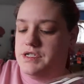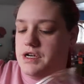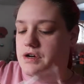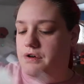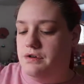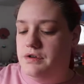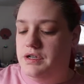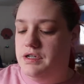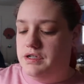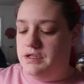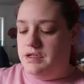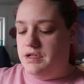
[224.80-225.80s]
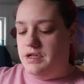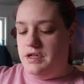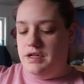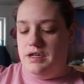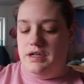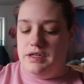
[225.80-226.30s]
so
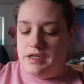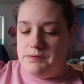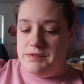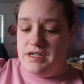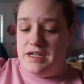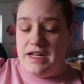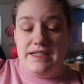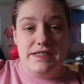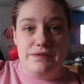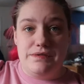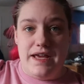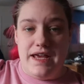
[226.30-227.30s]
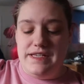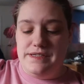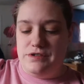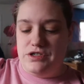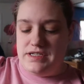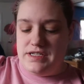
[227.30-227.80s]
it comes in a nice little
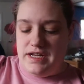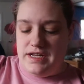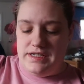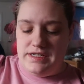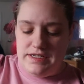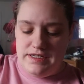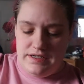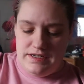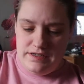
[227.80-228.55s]
case, which is nice.